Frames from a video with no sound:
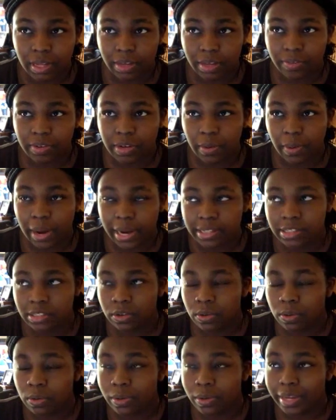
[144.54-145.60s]
even though high
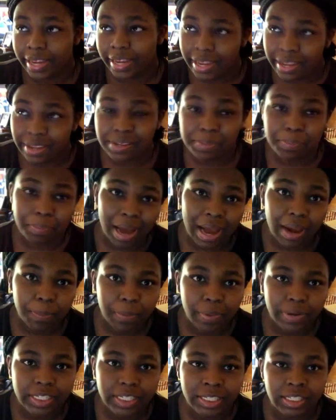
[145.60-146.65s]
school is my
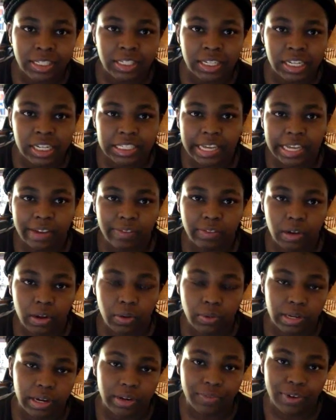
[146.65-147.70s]
prison because I have to
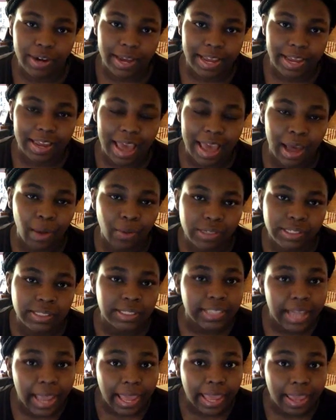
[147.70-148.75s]
go there for eight hours
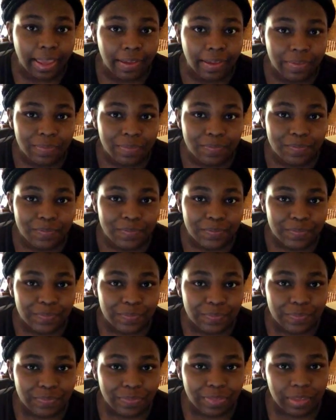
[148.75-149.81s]
a day.
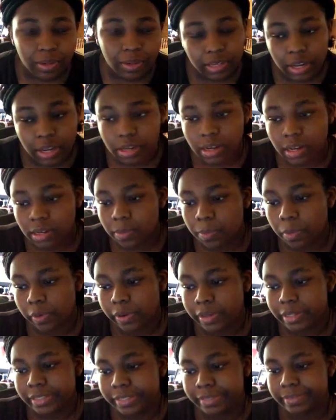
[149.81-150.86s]
That's not the point.